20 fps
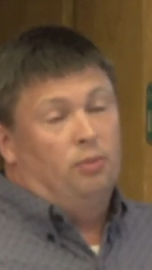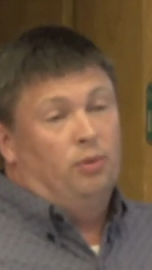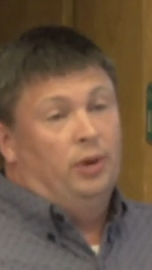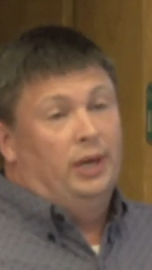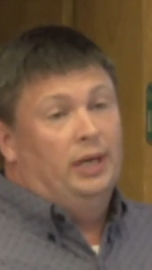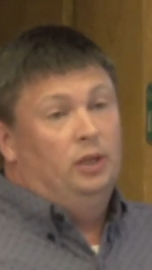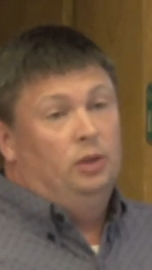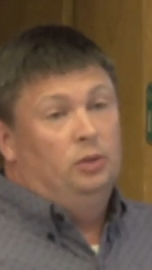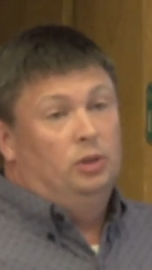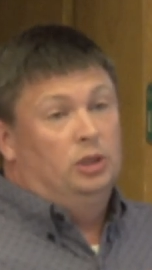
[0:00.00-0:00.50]

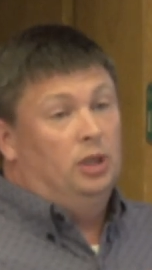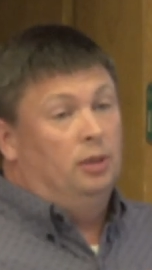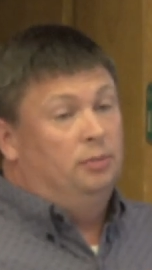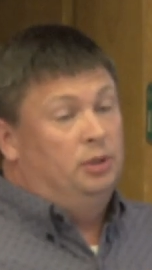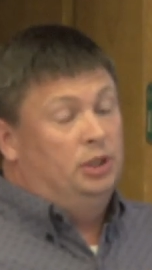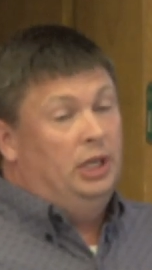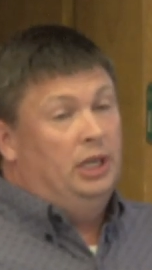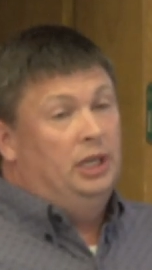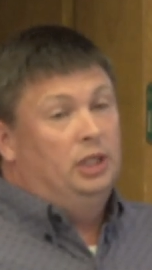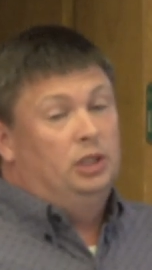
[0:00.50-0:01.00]
brand new
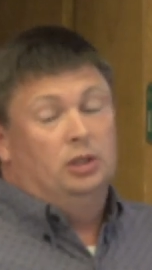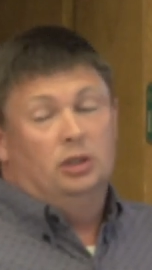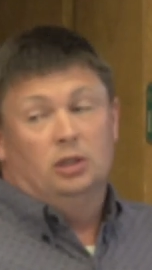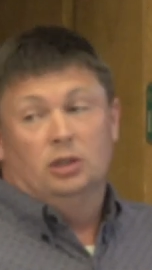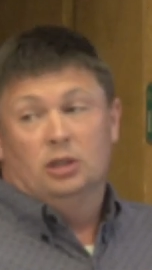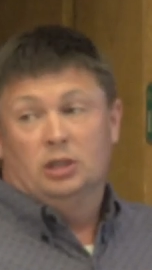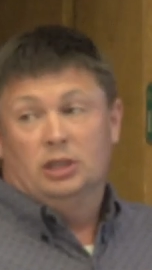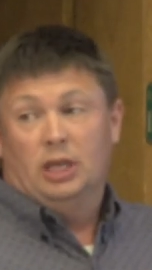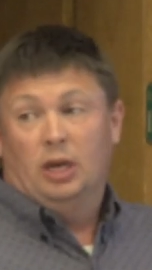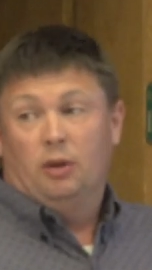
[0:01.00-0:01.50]
substation
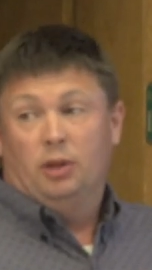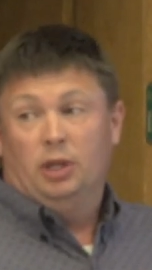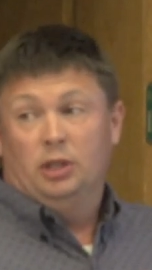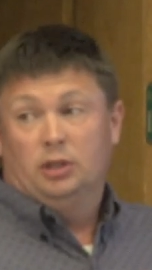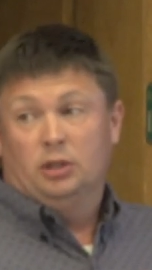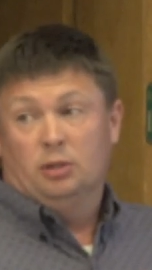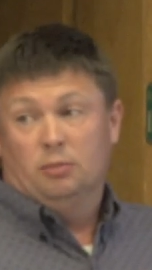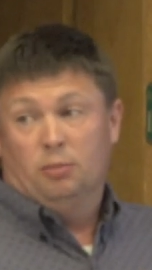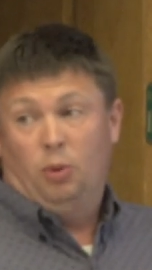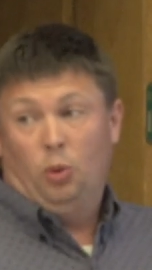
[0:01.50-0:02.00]
in the
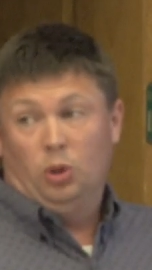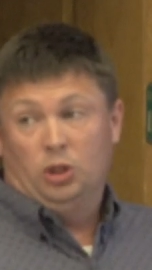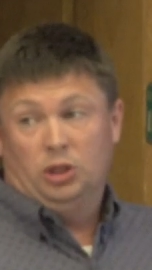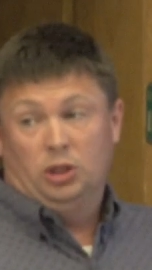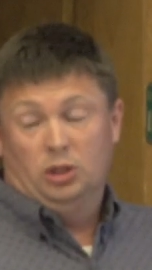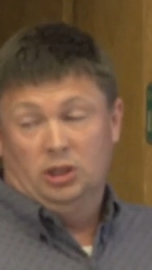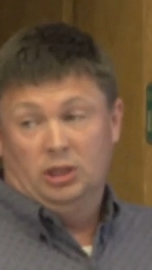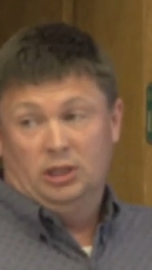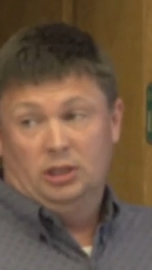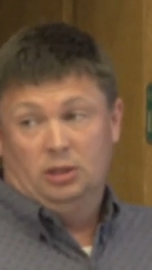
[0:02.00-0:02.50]
southeastern
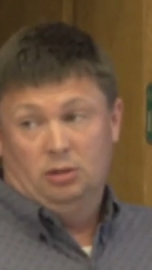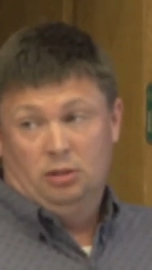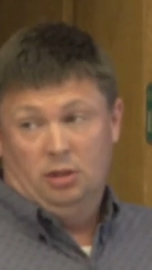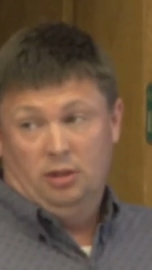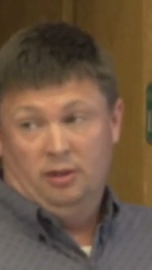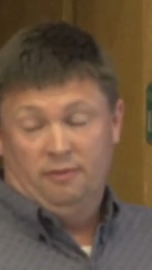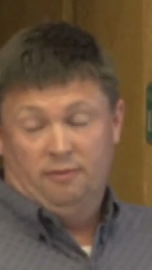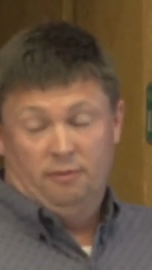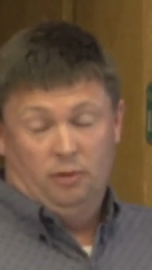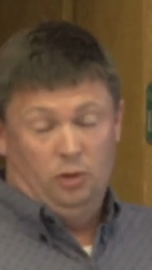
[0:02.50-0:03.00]
portions
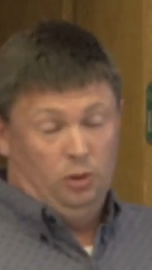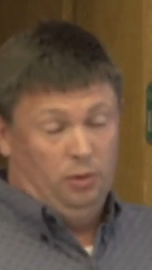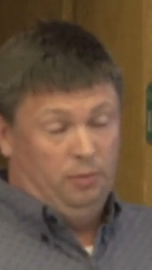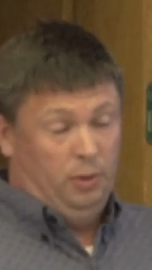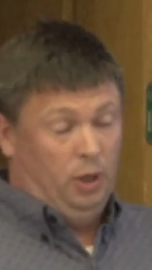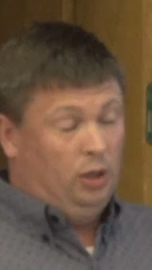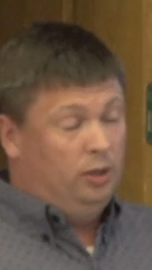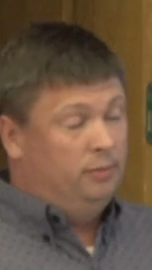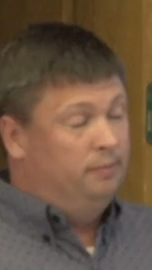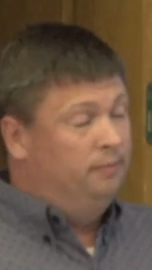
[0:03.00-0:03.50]
of
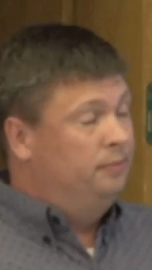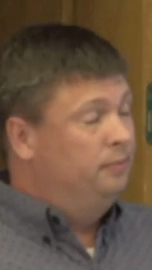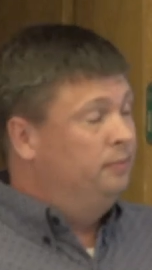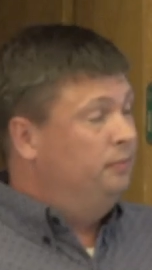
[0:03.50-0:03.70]
Lunenburg.